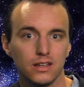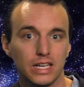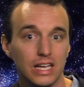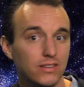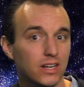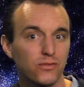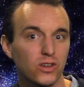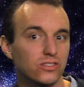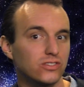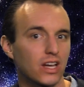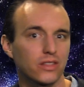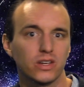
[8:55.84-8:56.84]
Even if there's
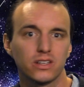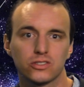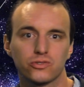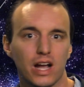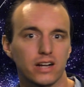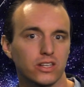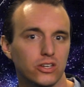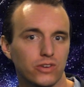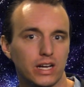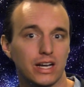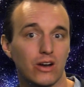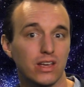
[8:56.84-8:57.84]
nothing distracting you
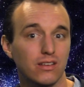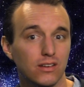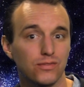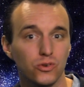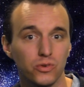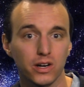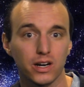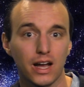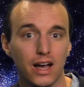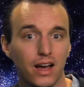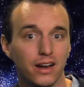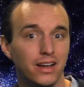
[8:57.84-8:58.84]
right now, even if you or
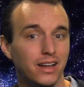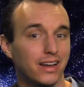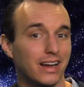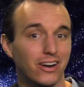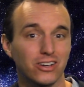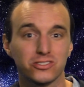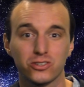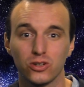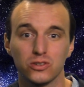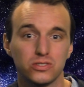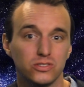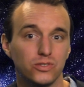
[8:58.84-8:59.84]
God are as
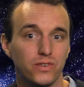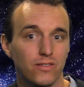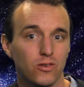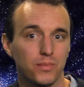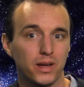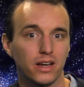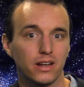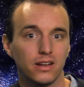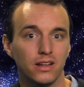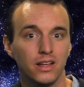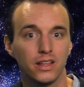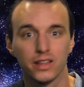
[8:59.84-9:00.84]
close as you've ever been,
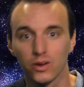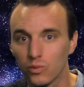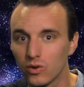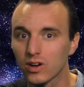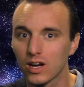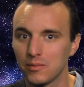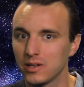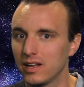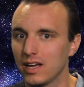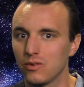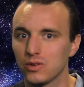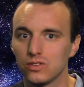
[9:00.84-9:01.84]
there will come a
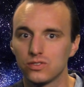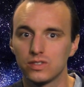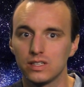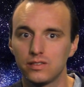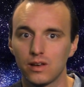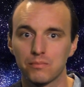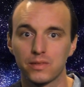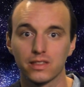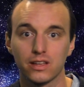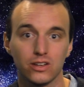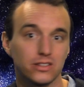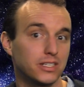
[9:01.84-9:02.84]
day when you see something
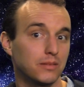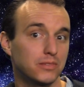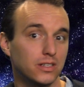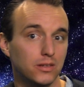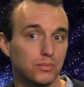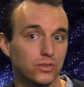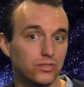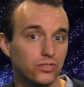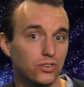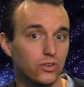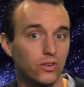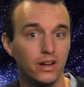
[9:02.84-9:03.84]
that you're tempted to
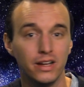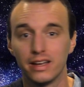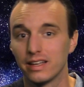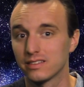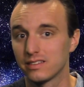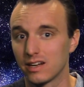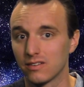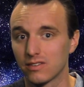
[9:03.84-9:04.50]
pursue instead